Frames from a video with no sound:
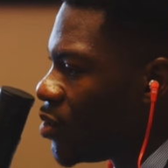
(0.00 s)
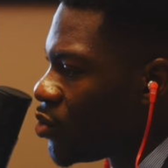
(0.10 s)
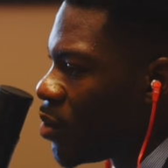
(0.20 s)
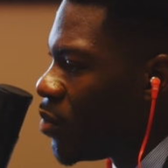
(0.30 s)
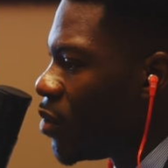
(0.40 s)

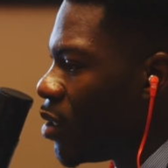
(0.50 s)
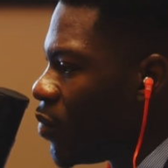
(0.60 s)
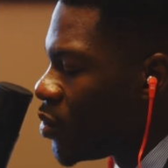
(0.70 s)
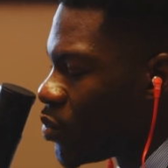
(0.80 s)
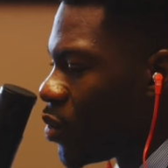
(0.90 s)
distribute
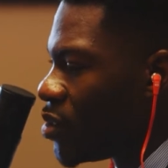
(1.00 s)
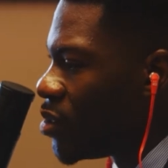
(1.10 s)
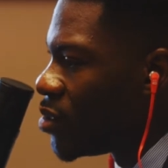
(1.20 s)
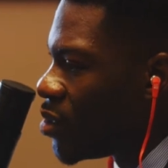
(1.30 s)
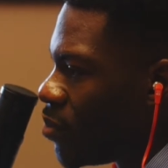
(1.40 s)

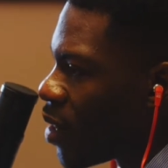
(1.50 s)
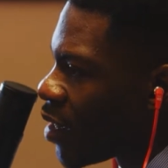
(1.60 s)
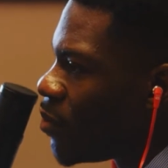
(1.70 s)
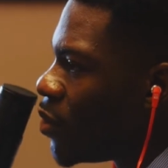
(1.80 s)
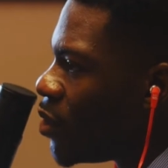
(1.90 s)
resources in
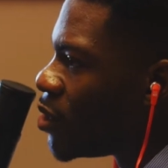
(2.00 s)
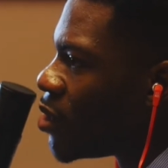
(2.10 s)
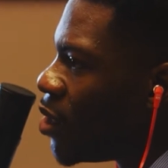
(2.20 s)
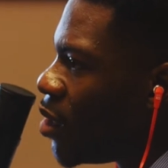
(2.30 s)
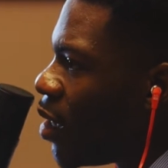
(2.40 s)
Black communities
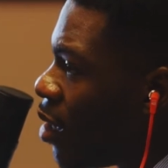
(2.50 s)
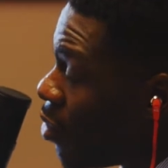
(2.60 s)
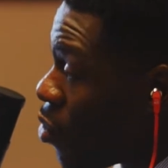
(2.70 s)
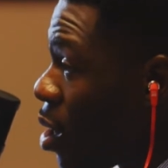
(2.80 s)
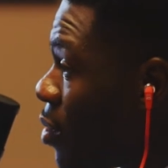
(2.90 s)

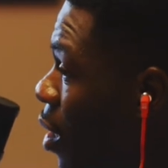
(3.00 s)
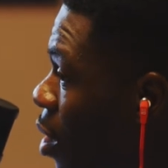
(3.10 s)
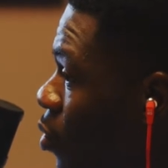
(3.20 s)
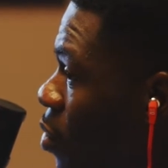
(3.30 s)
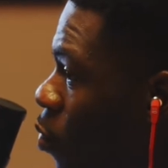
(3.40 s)
across the
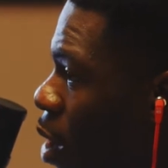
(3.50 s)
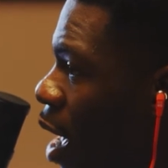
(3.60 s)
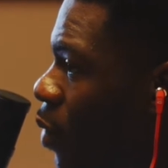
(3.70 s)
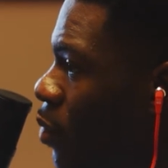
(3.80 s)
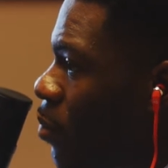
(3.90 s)
country more
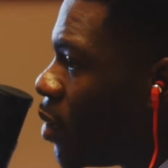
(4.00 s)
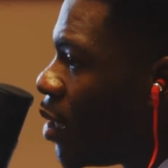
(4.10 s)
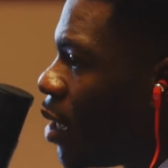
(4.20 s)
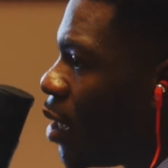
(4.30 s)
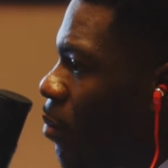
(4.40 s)
equitably.
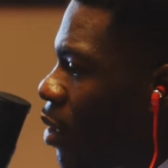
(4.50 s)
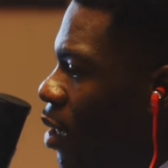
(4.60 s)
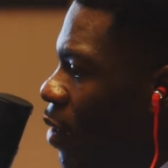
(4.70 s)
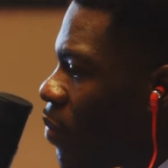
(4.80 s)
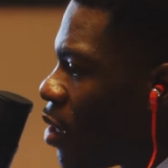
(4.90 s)

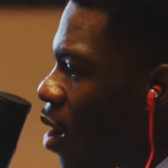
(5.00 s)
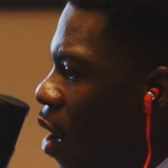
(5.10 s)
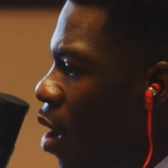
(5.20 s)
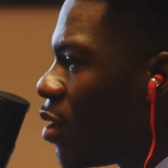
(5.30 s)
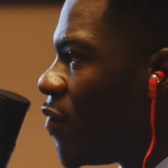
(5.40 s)
But
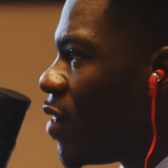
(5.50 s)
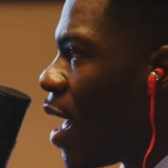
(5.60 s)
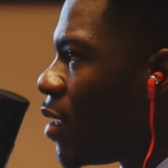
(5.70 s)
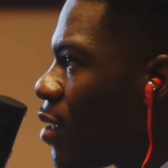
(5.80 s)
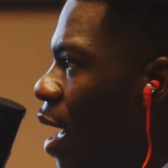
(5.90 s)
all of
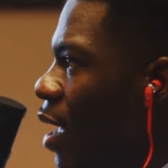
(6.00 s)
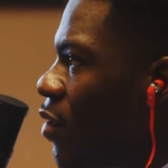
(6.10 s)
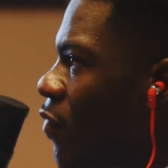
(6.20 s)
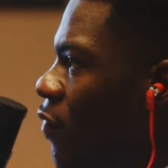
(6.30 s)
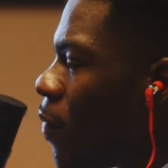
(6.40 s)
that kind
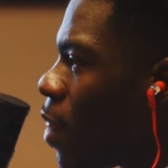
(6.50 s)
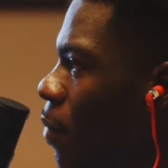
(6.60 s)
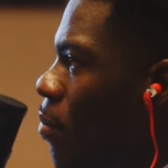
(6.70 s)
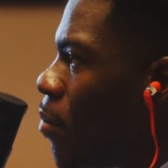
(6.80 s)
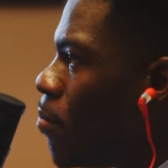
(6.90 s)
of
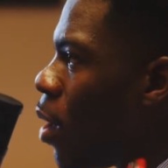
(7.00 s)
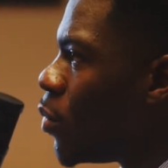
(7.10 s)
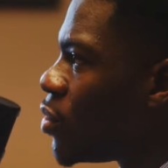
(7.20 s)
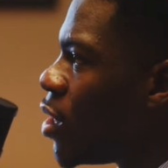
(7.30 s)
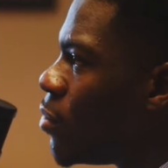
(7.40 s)

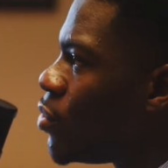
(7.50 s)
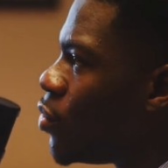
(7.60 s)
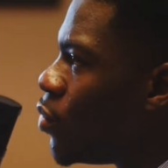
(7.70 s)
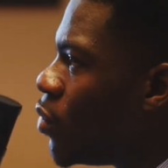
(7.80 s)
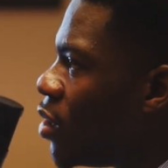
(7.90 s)
bubbles up
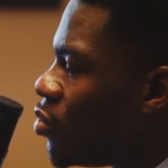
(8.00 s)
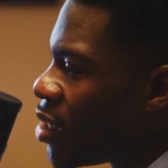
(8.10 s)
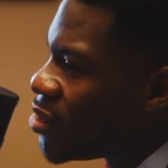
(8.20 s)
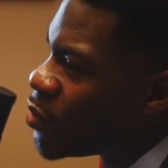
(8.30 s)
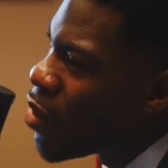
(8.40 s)
to
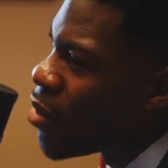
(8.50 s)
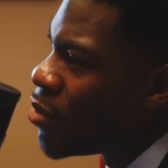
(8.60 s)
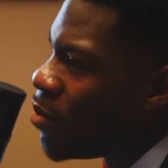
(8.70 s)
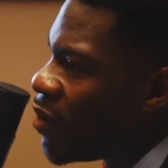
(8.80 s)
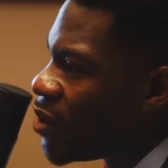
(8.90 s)
addressing this problem
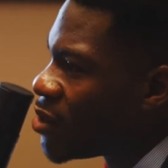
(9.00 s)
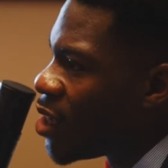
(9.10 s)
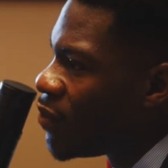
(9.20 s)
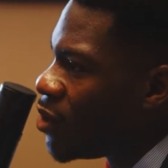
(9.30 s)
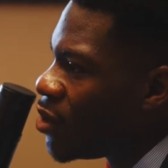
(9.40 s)
of public
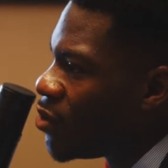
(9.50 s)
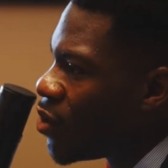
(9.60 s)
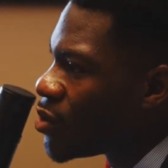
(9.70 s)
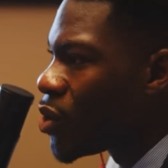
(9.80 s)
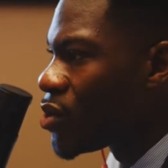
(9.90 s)
safety. You
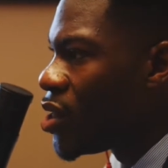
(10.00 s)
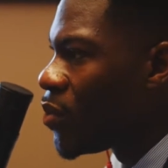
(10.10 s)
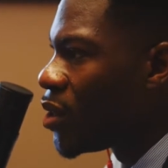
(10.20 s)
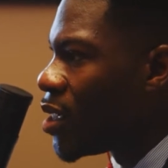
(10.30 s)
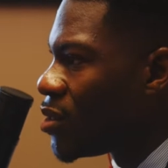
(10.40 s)
know, it's no
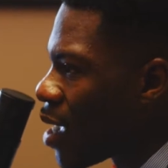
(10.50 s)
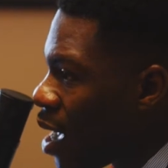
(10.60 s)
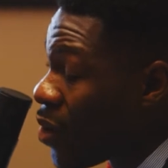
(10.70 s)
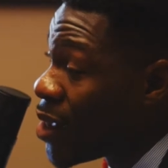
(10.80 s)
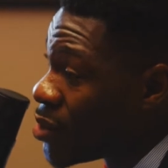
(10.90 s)
secret that
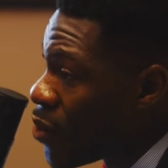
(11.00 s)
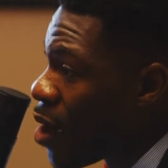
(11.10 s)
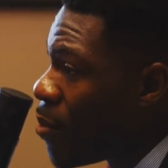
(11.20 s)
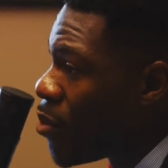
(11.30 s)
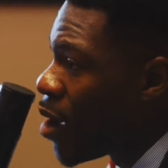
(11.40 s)
Chicago has a
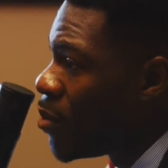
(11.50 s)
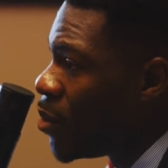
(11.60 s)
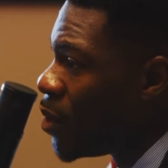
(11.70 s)
crime problem.